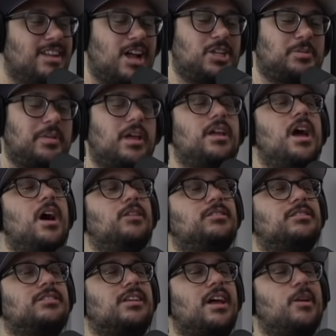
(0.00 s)
I'd just be like, "Yeah, I was
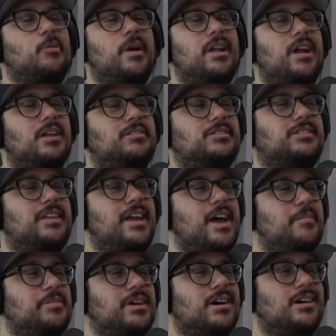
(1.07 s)
just like waiting on this D
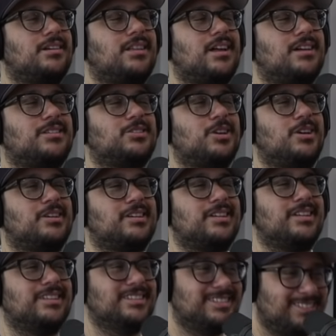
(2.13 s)
M, dog. Like yeah. it's all good."